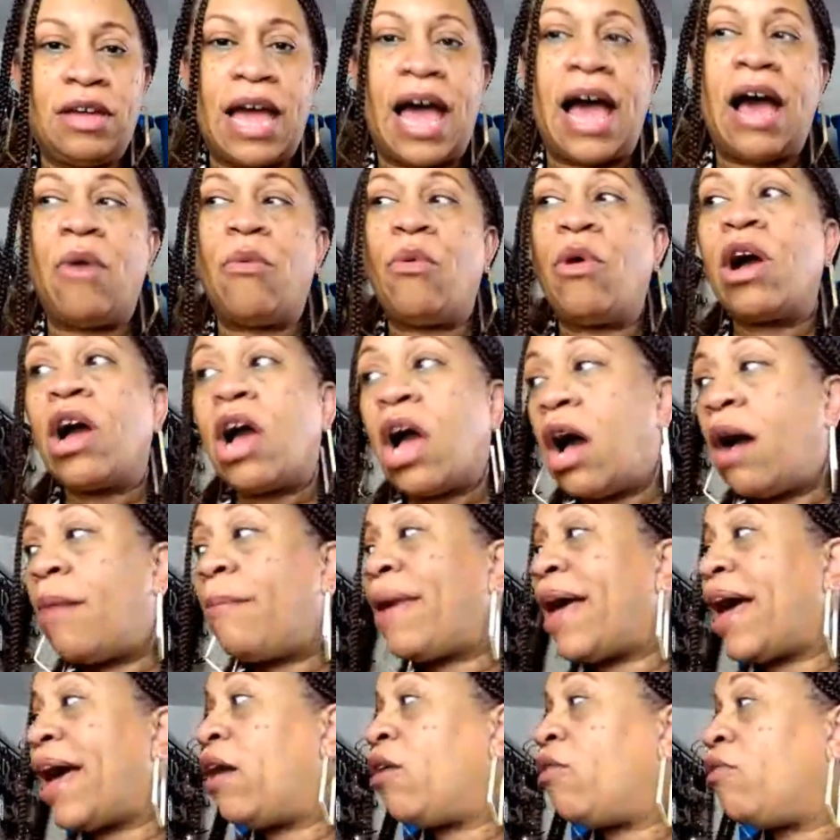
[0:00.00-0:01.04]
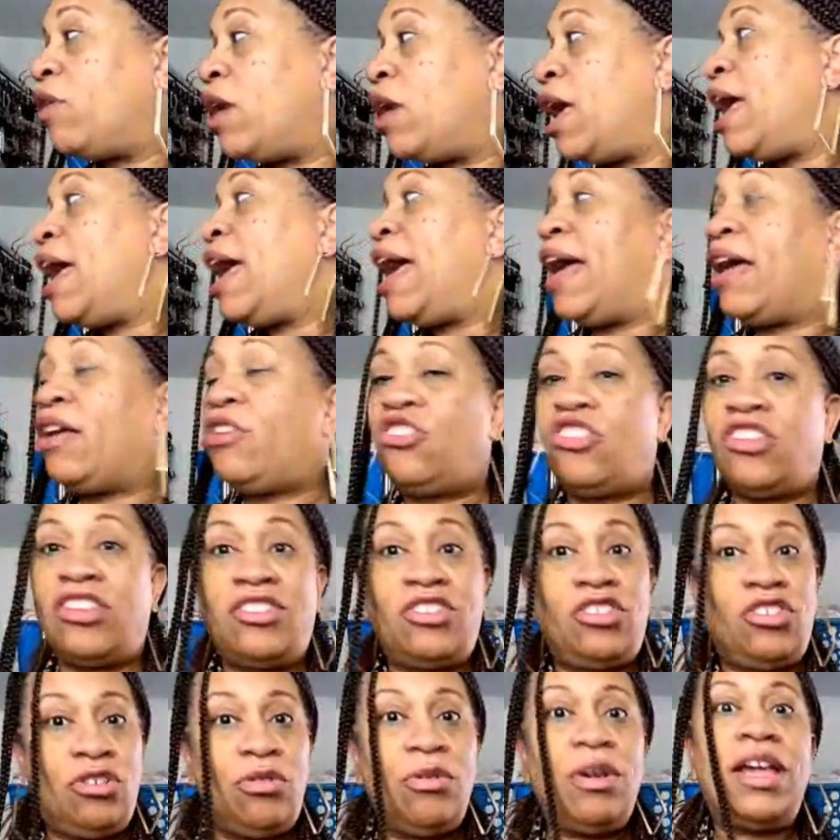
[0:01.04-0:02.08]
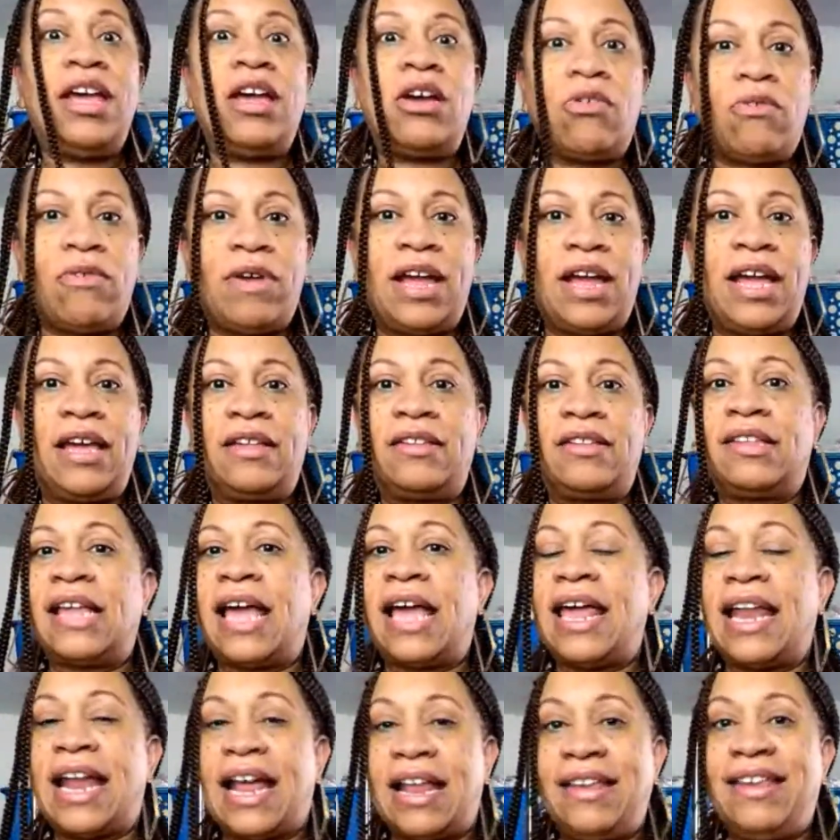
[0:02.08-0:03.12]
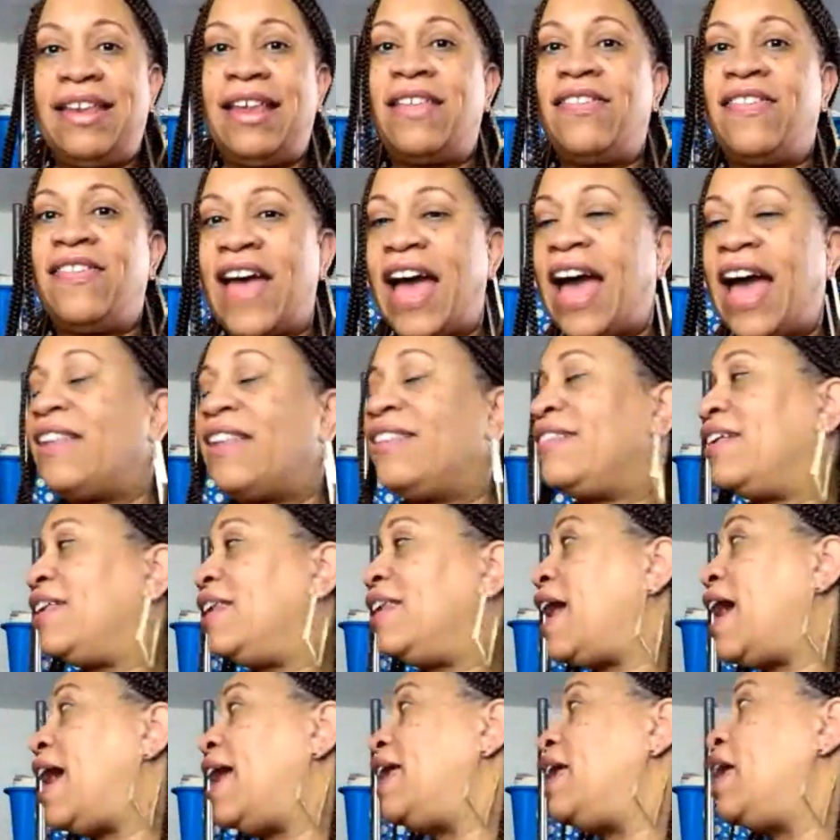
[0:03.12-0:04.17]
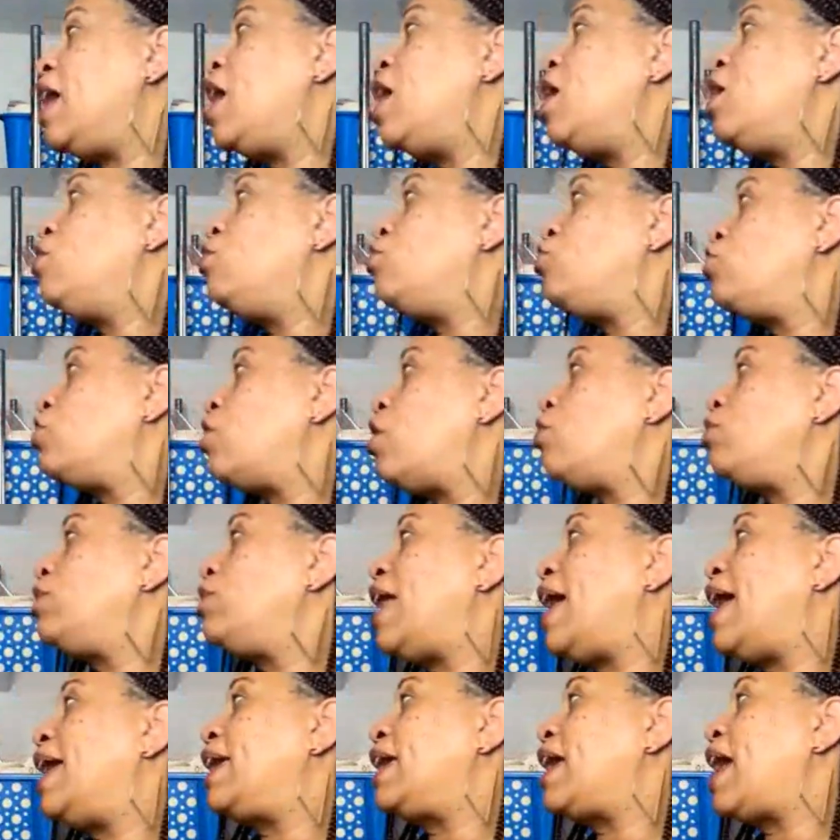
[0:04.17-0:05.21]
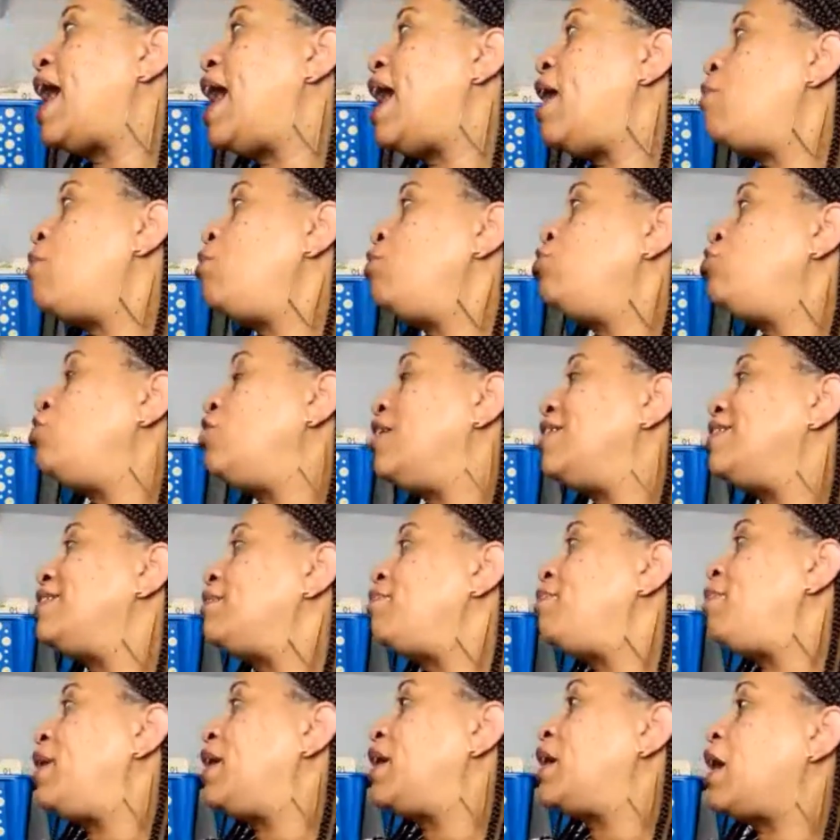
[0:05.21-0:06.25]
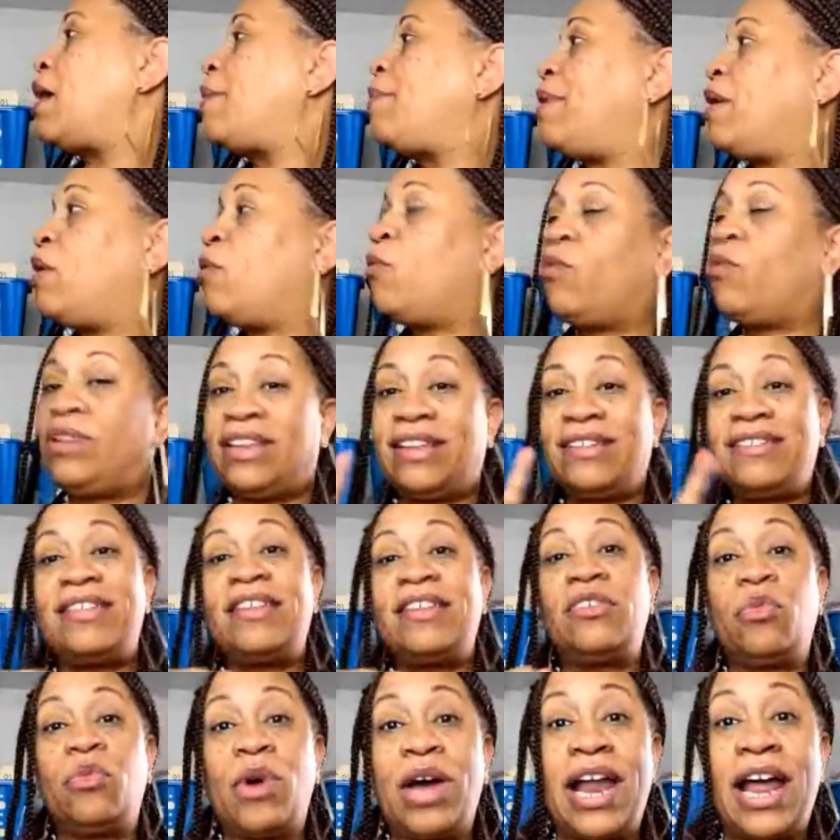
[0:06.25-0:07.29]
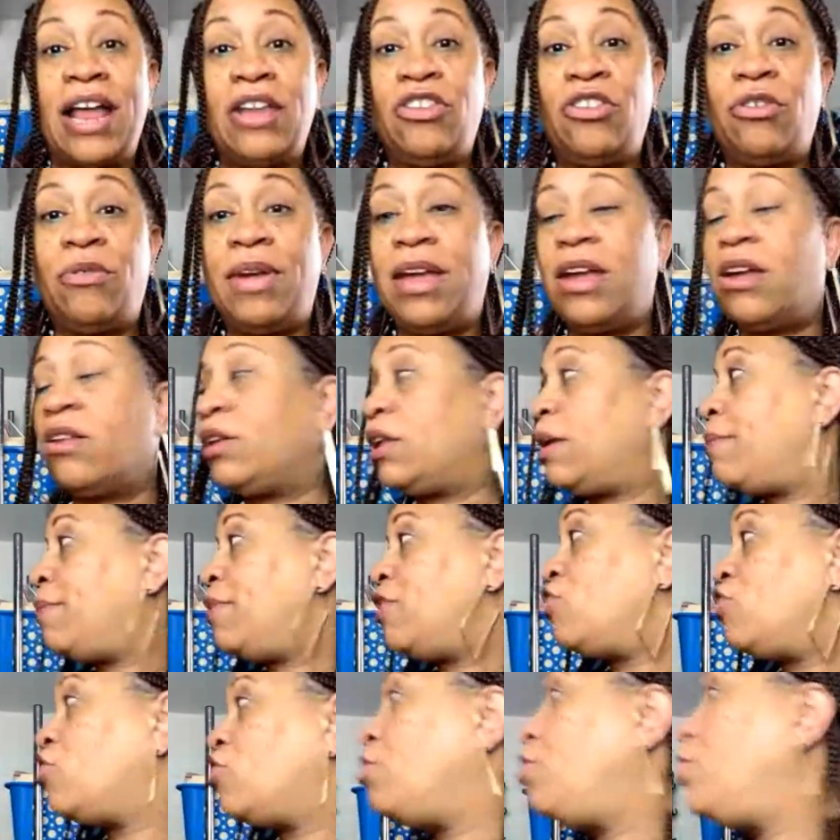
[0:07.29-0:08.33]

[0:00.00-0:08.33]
I will come out and just do earrings. And I did that tonight. So, like, I will just pick up, and this is what I do here. Let me show